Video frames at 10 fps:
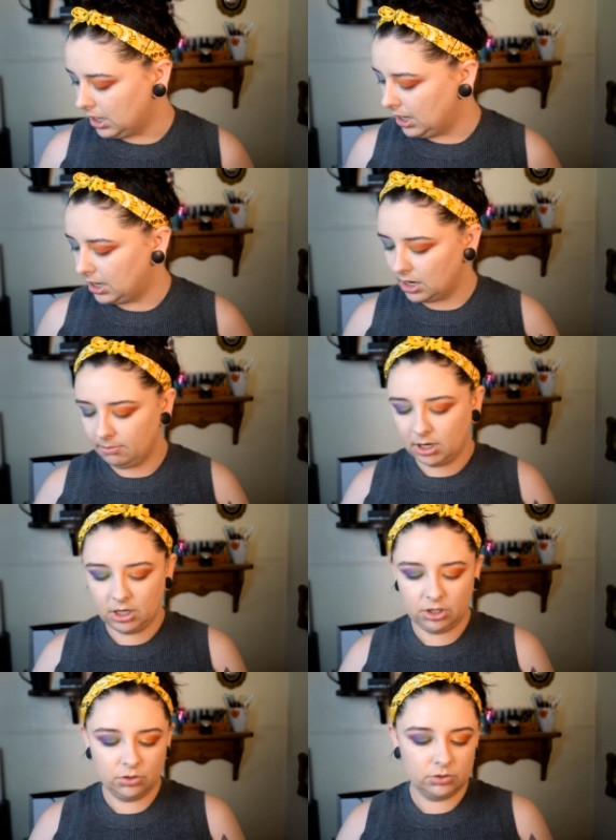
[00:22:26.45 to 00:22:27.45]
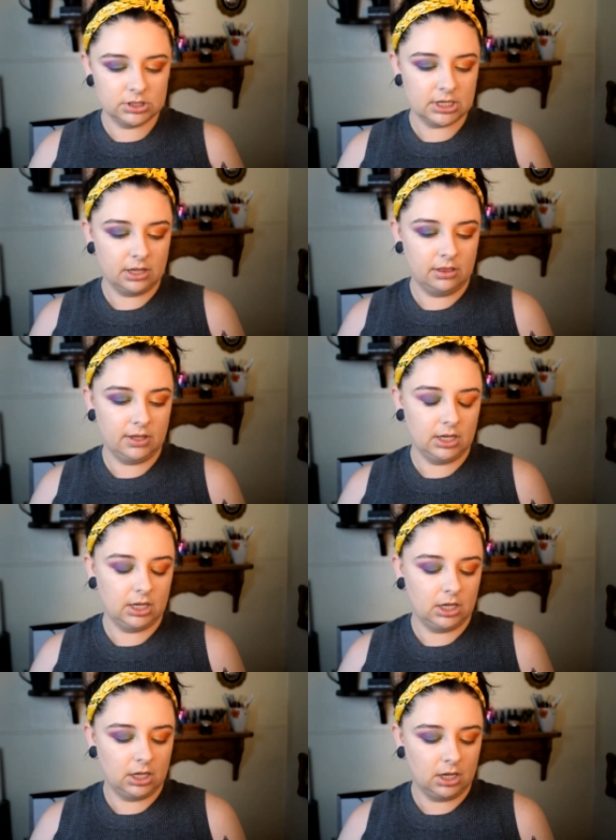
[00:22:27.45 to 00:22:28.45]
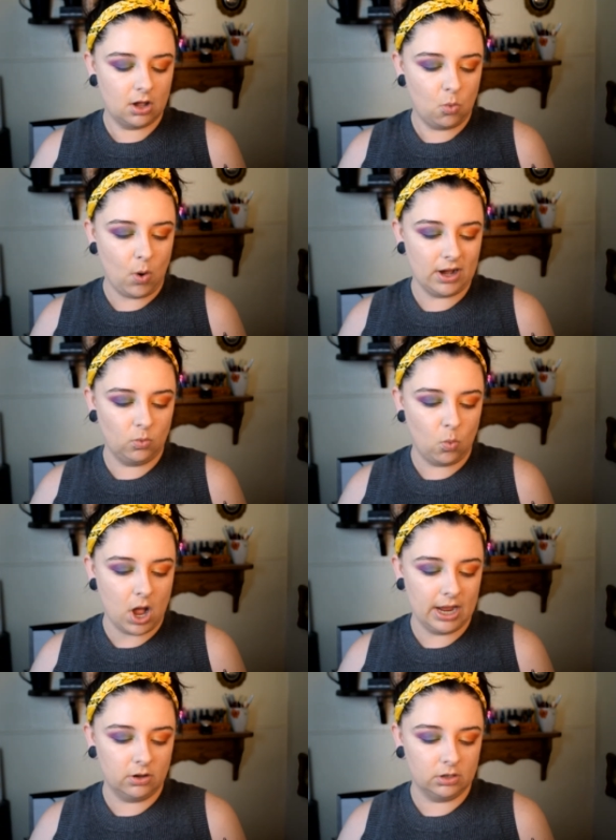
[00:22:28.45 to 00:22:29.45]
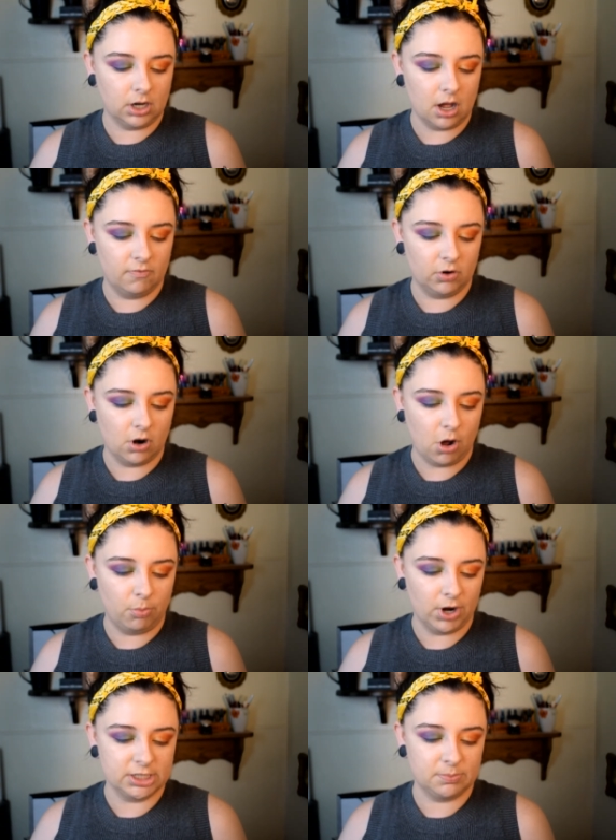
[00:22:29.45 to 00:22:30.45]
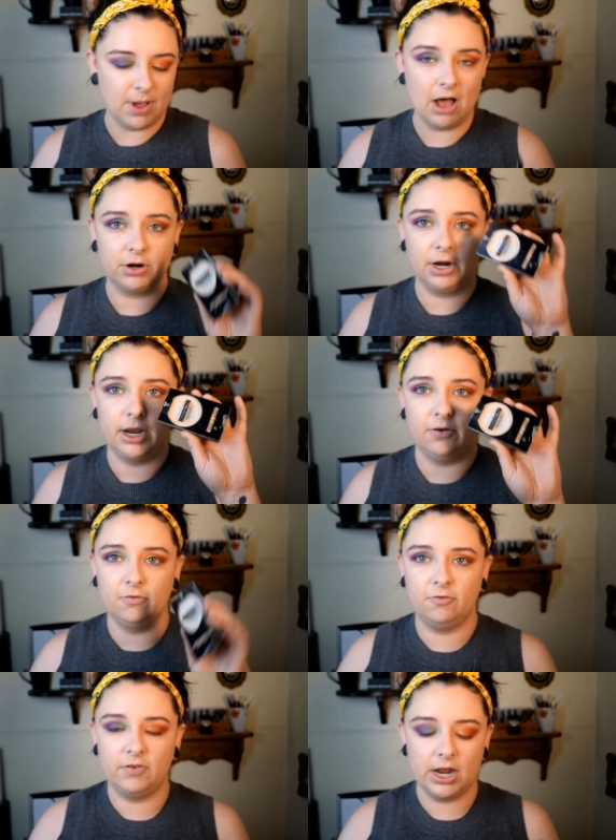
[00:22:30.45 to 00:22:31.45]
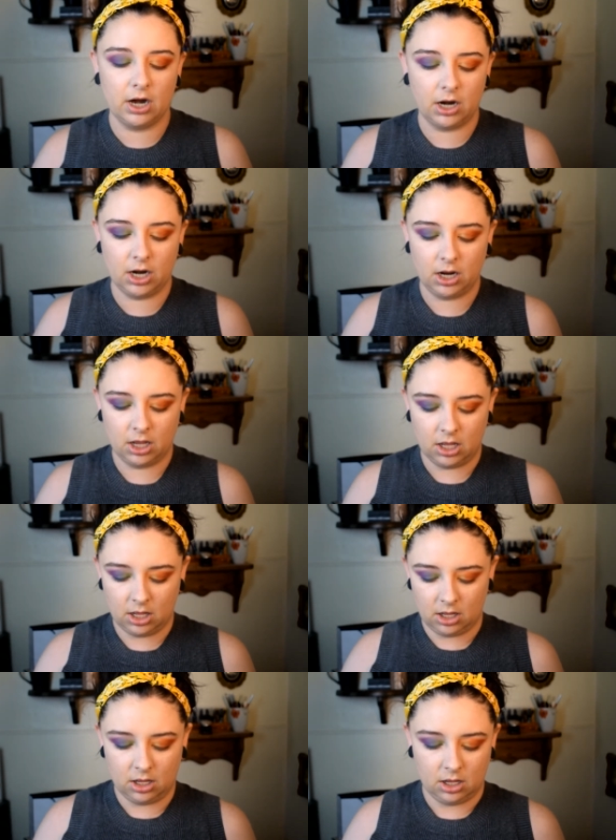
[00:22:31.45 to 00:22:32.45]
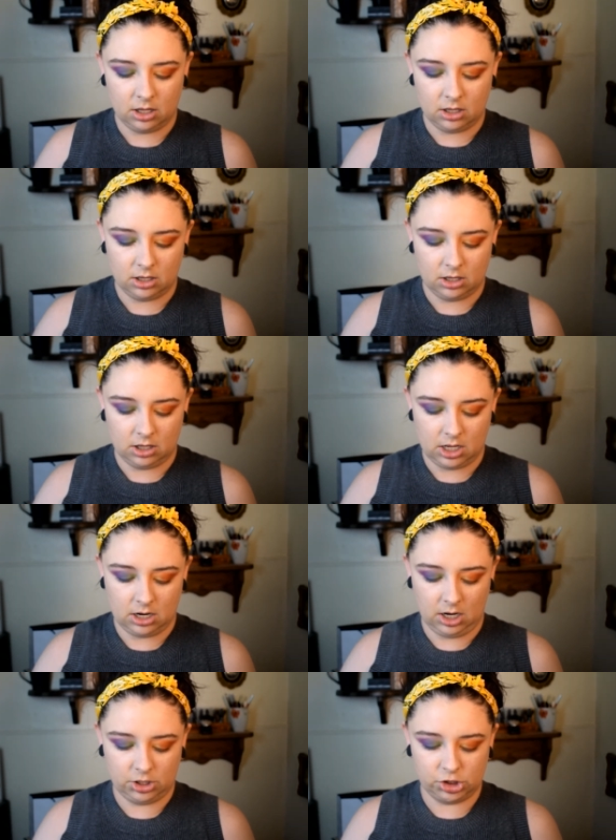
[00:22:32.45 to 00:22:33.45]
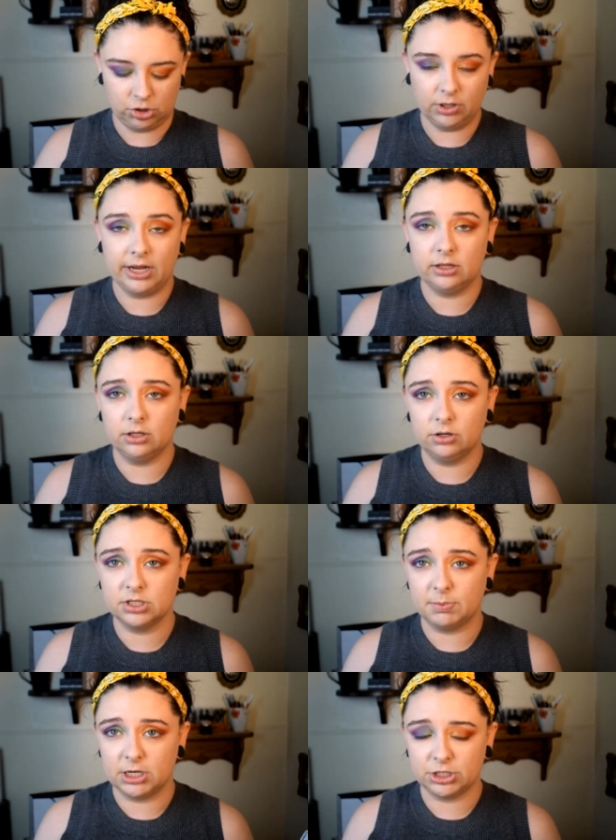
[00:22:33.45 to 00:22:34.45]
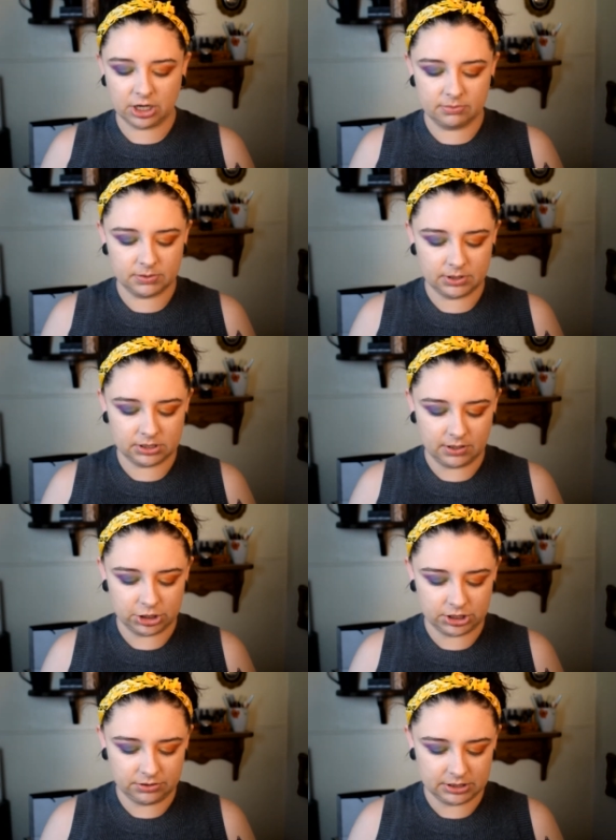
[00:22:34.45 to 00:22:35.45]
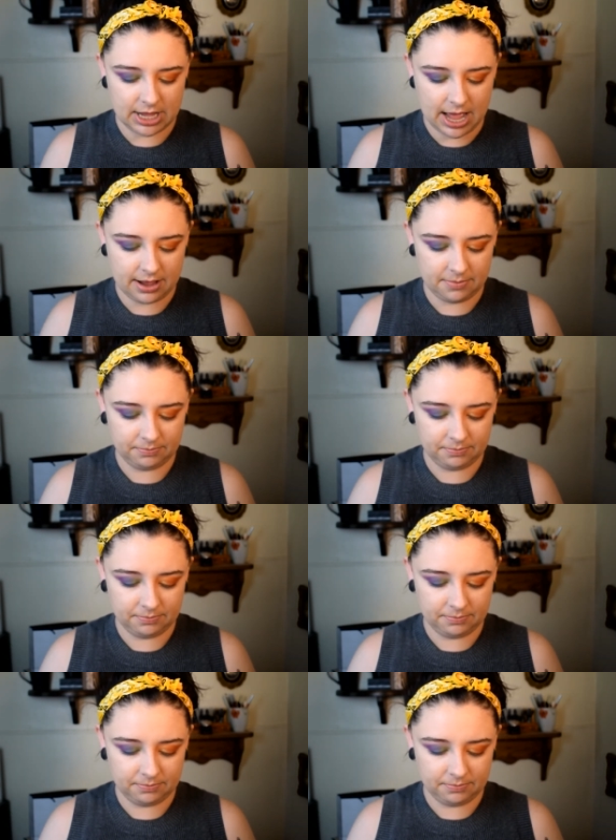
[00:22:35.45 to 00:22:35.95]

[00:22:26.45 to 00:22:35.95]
And I'm going to use the Wet n Wild Coverall Pressed Powder in Fair. And I do like the little sponge it comes with, so I just use that.